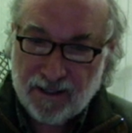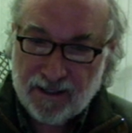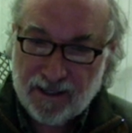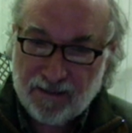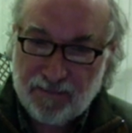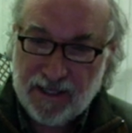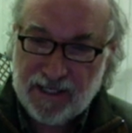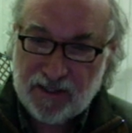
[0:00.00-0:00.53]

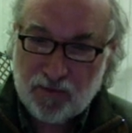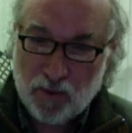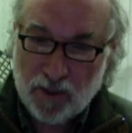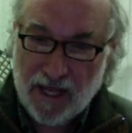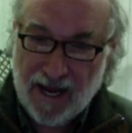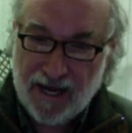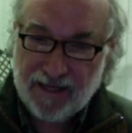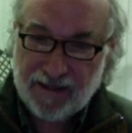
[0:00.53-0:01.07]
the beast will
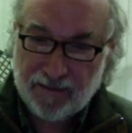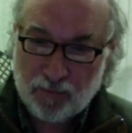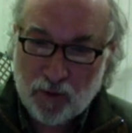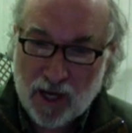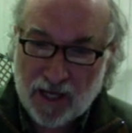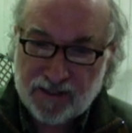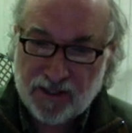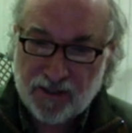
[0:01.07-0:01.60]
hate the
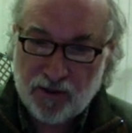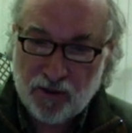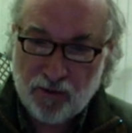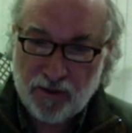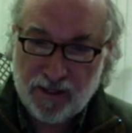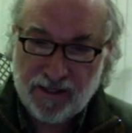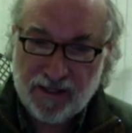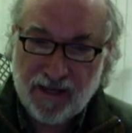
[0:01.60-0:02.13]

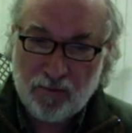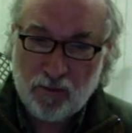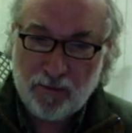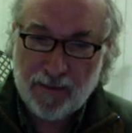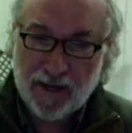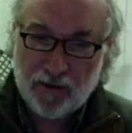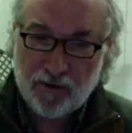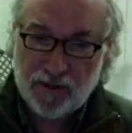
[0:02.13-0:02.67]
prostitute and they will
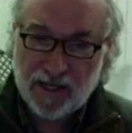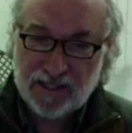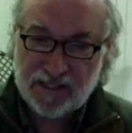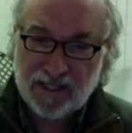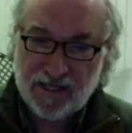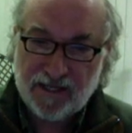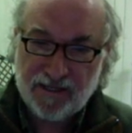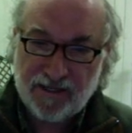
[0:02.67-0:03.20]
make her
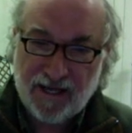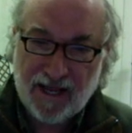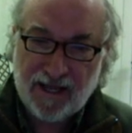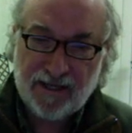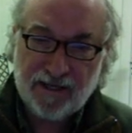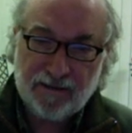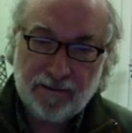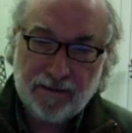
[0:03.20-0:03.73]
desolate and
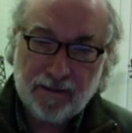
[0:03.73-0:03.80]
naked.